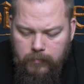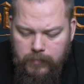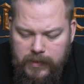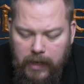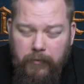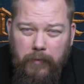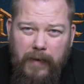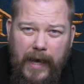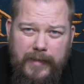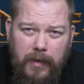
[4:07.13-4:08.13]
Savior of
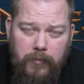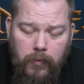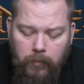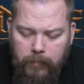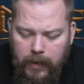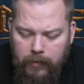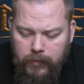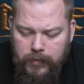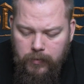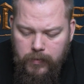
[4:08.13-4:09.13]
Lake-town rule being
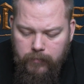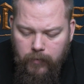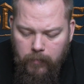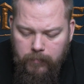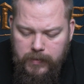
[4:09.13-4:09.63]
reduced from